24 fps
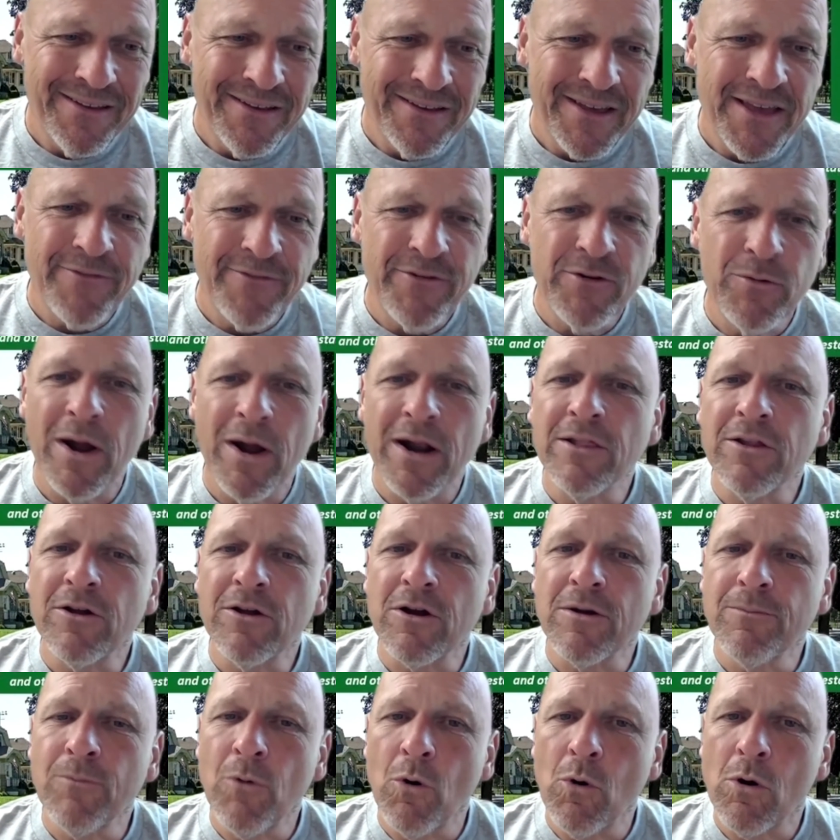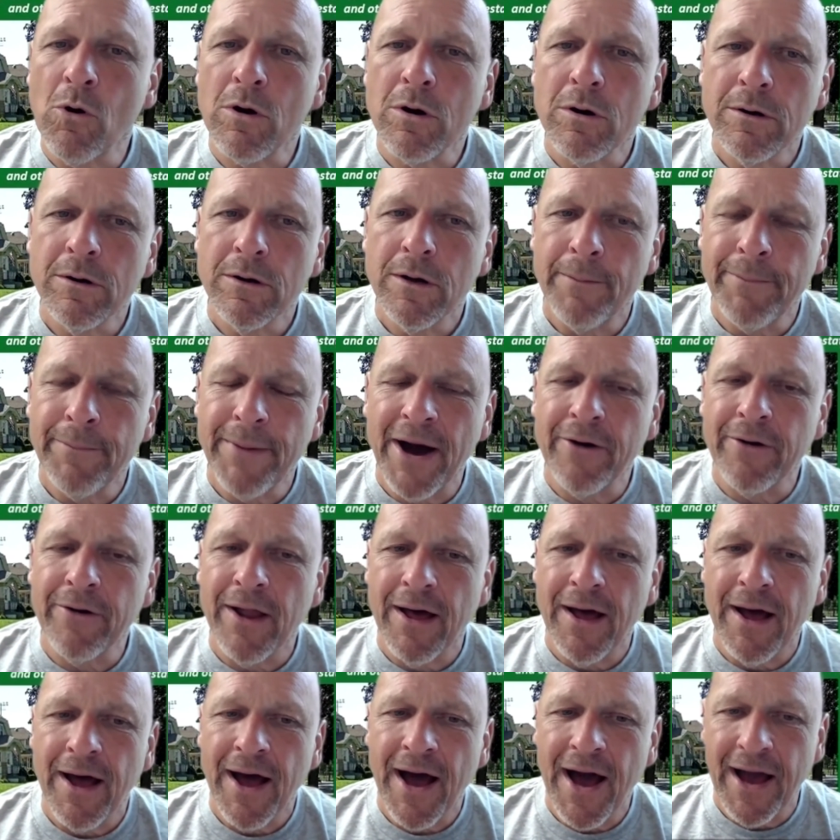If you want to learn more about
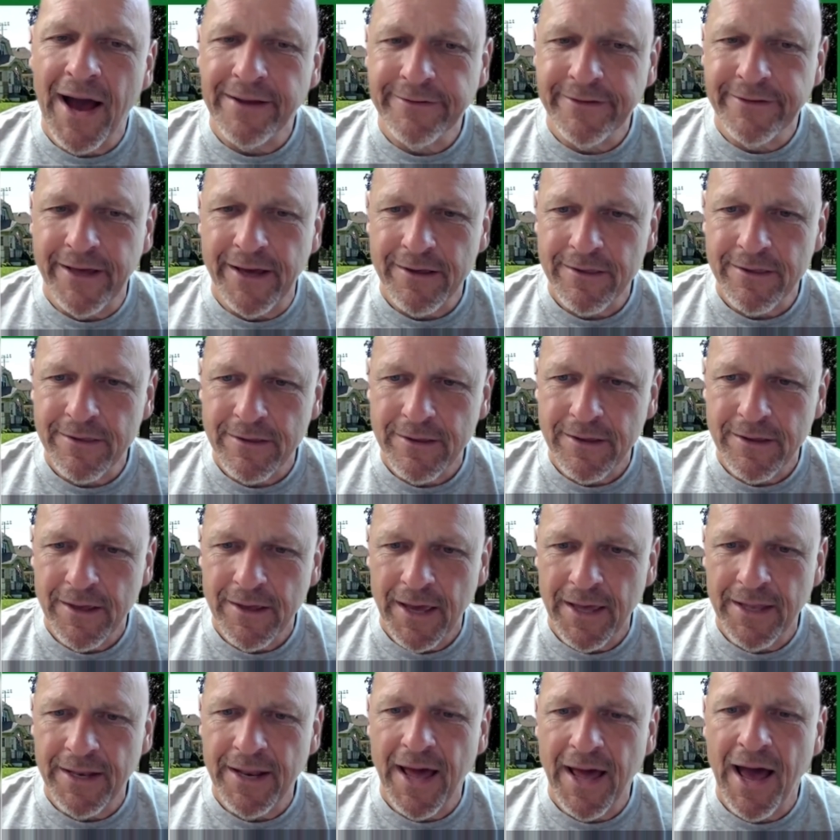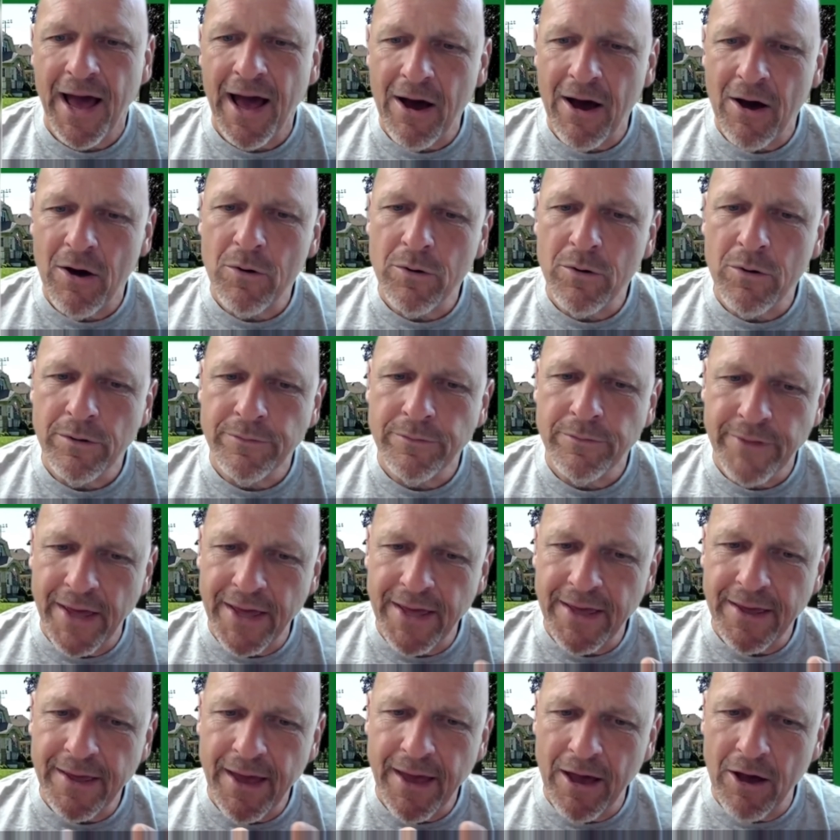iTex and how
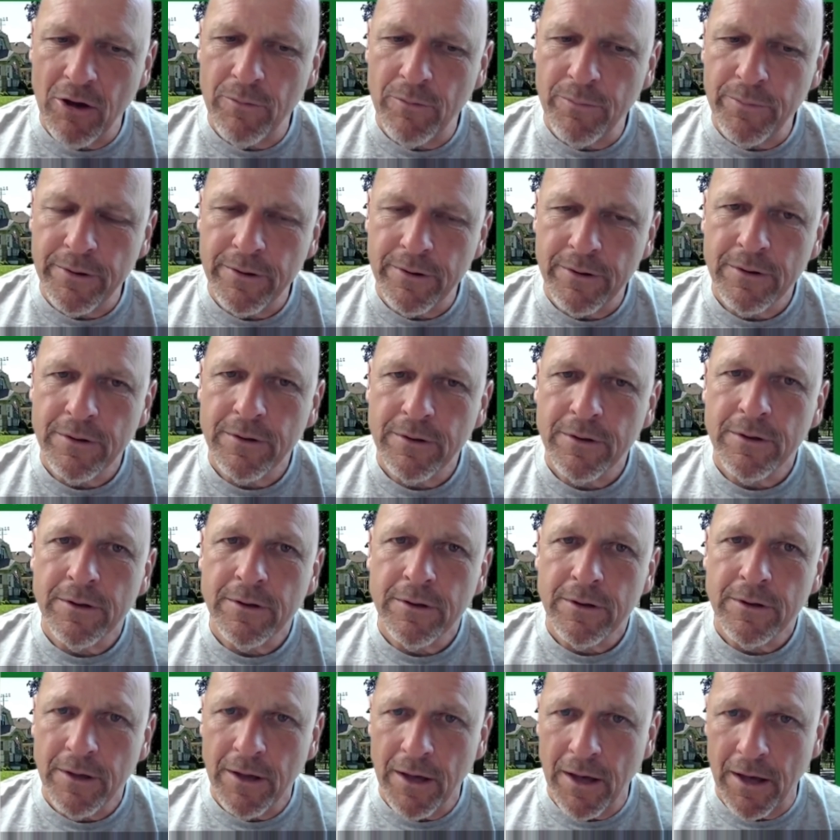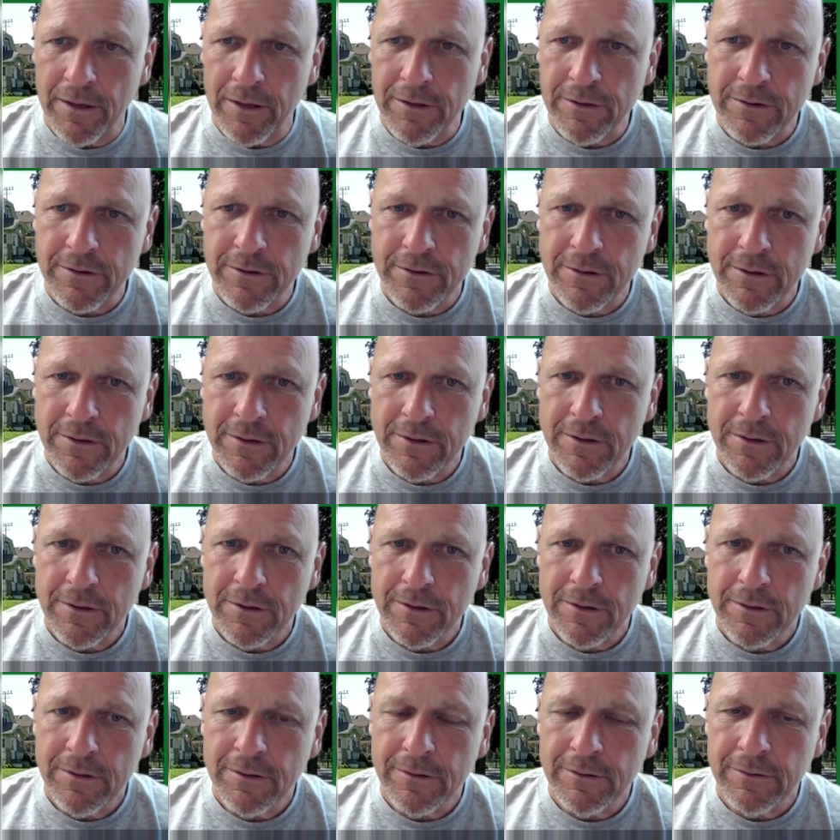they help us
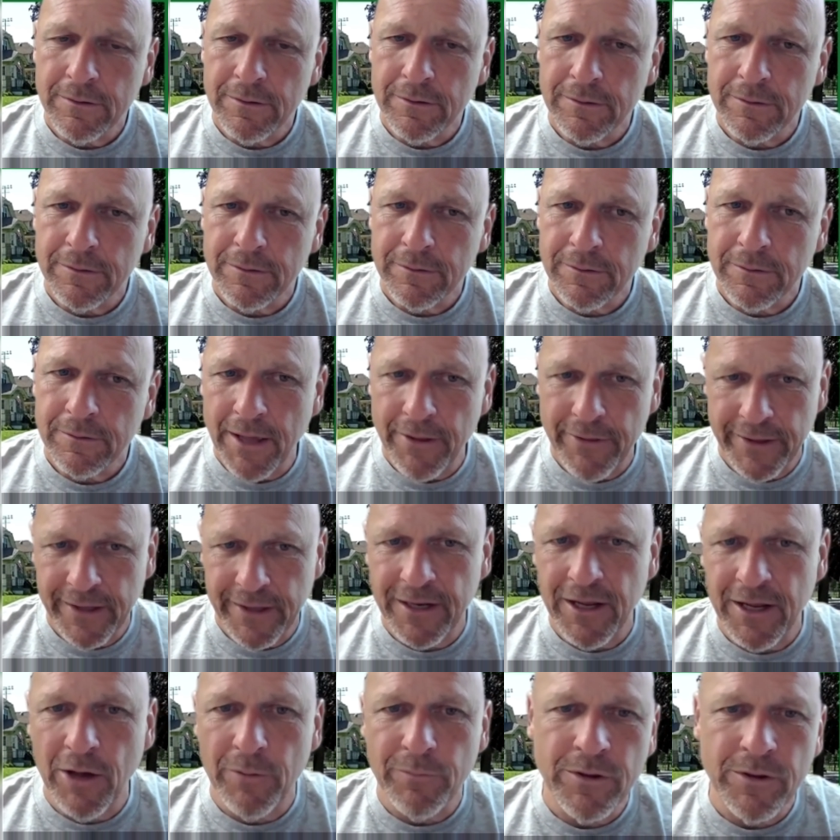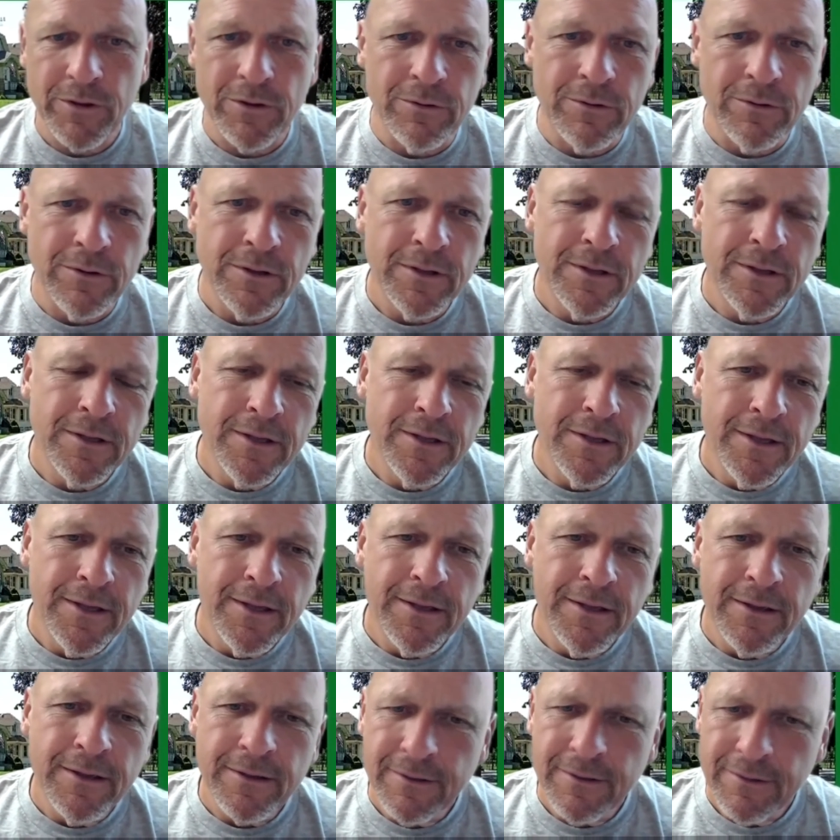and how they can help you,
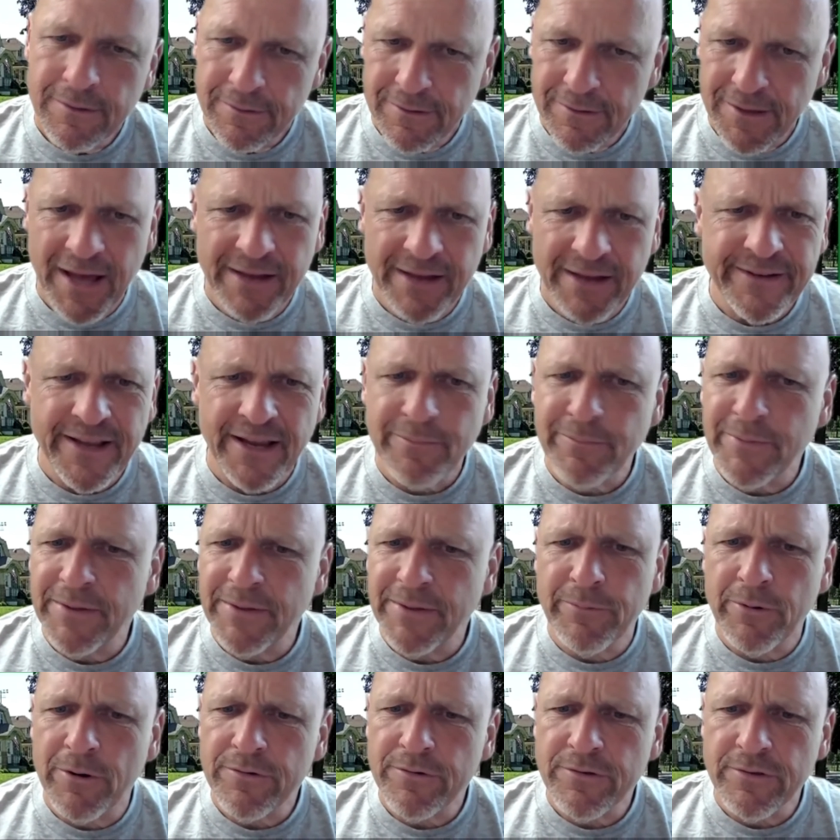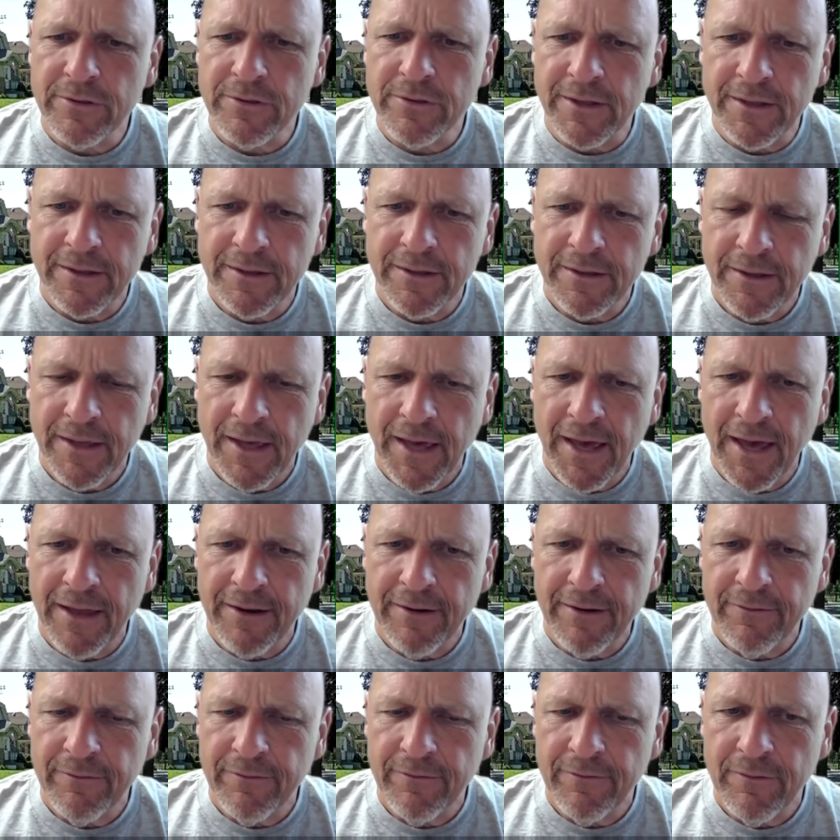contact me personally at
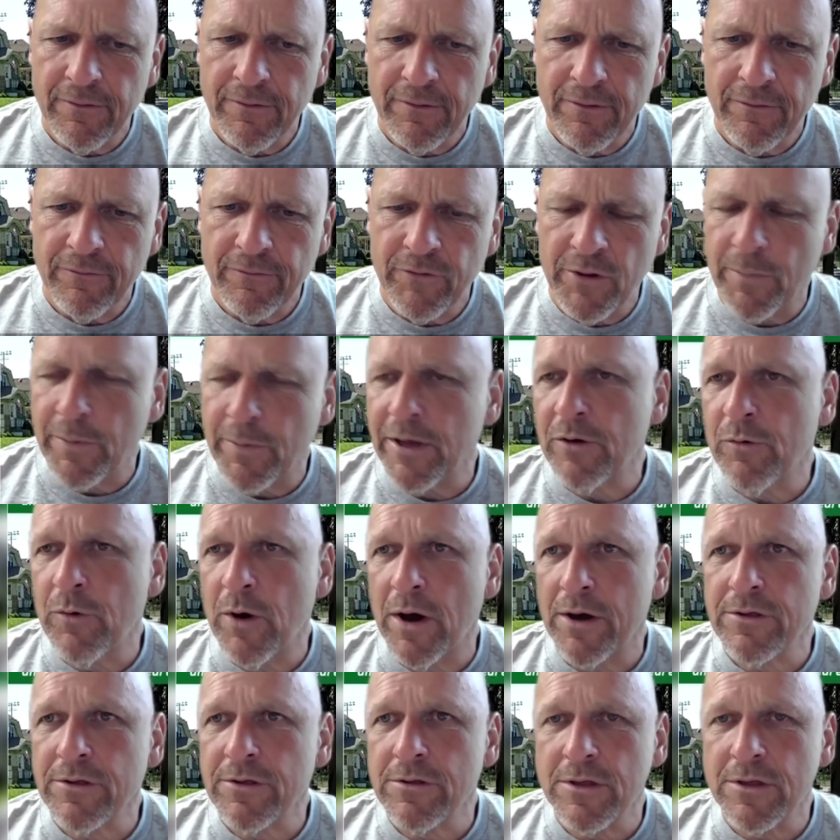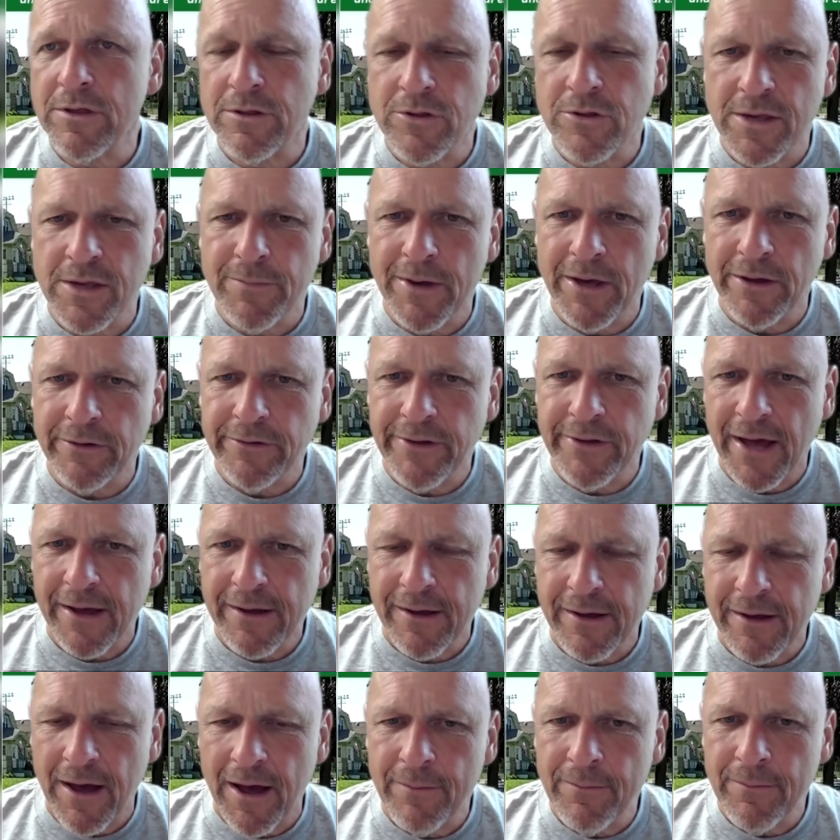
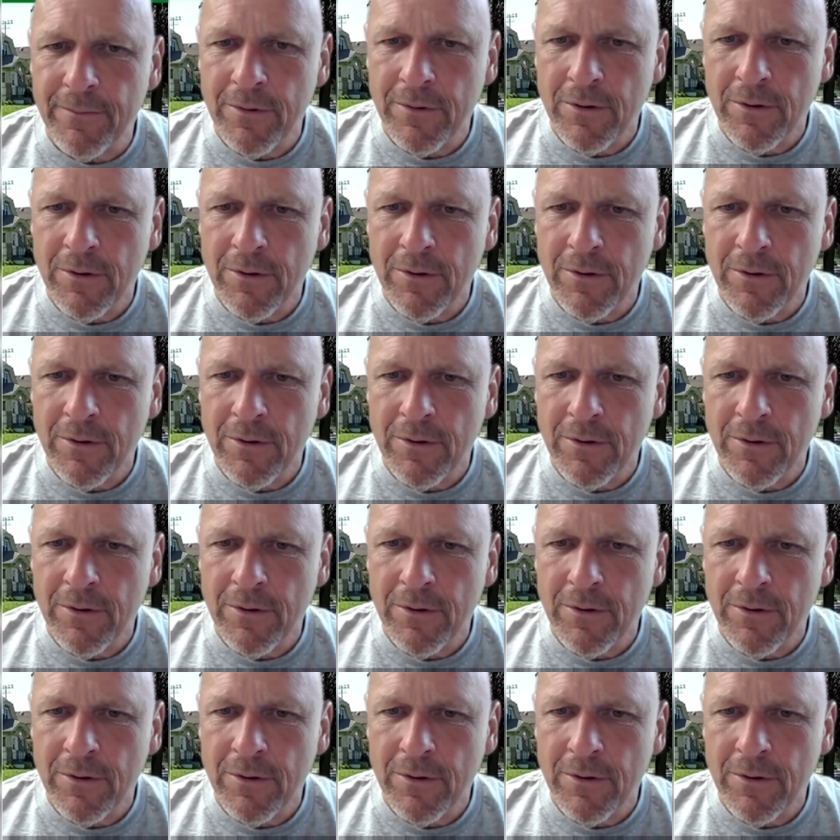flippingquestions@gmail.com,